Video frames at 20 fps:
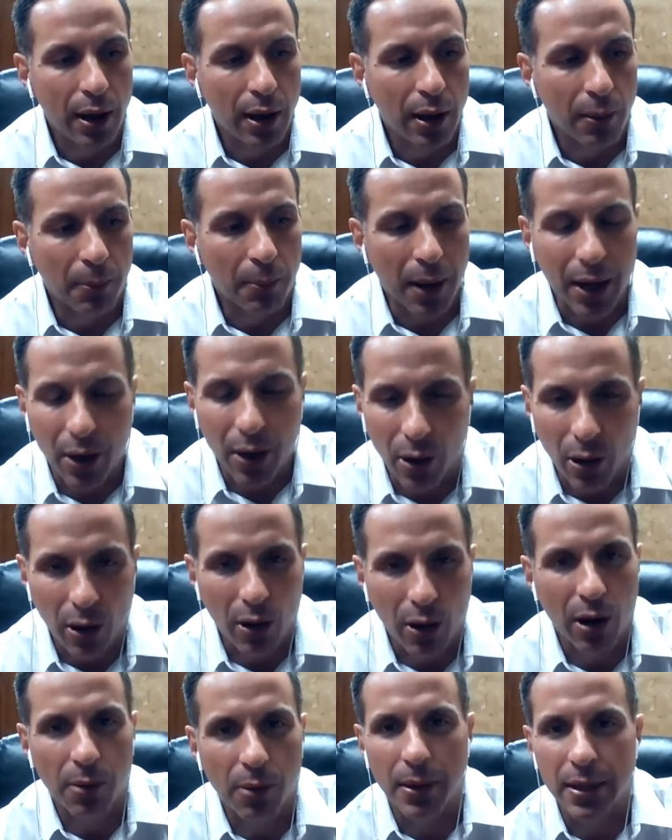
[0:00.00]
my
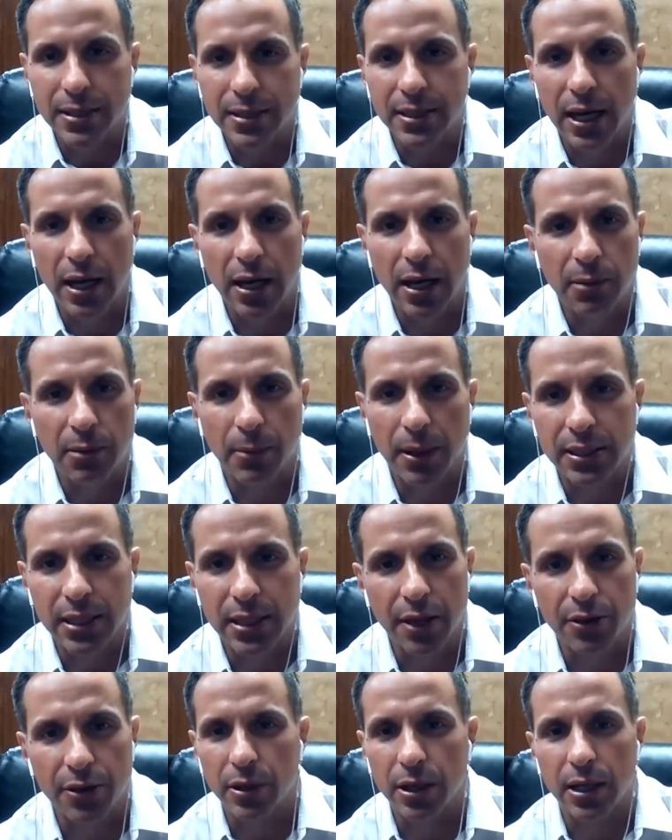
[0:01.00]
car, my sanity, my
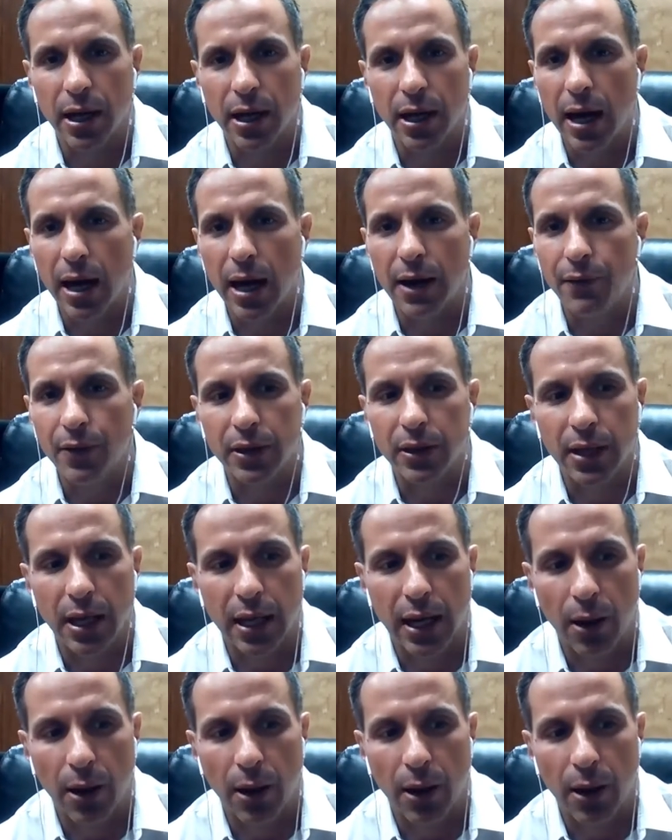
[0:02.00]
tethering to God, everything.